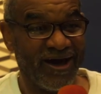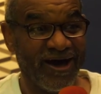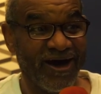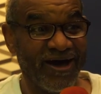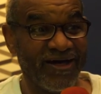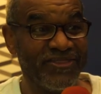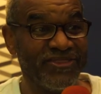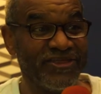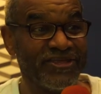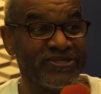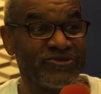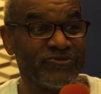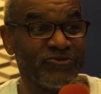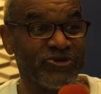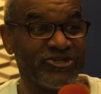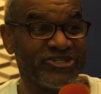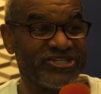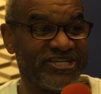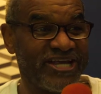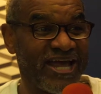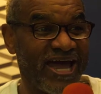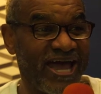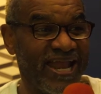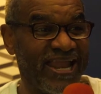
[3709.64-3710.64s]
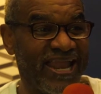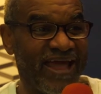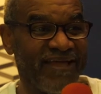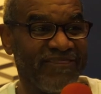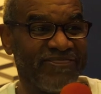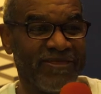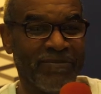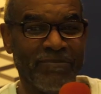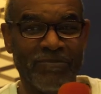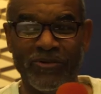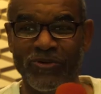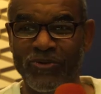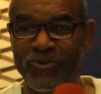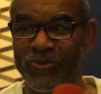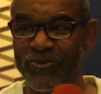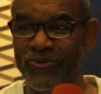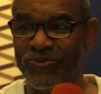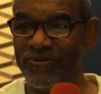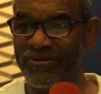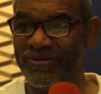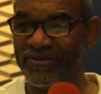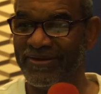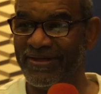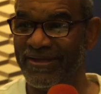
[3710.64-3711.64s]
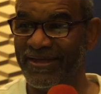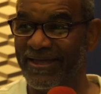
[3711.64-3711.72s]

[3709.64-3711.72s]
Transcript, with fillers: others will shine like the moon,